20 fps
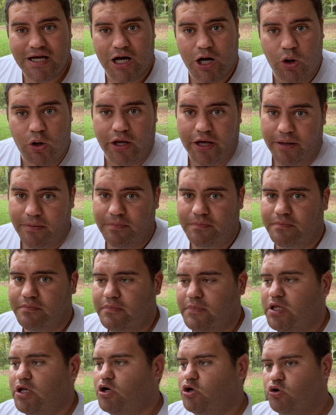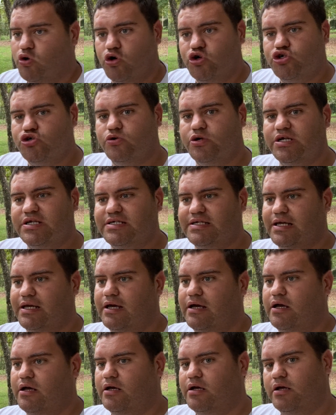Okay, groceries.
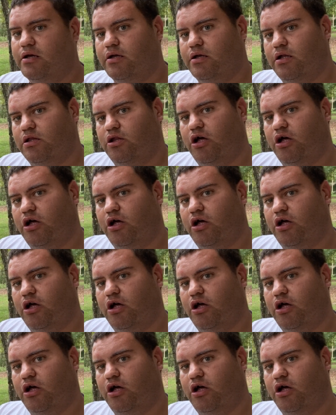A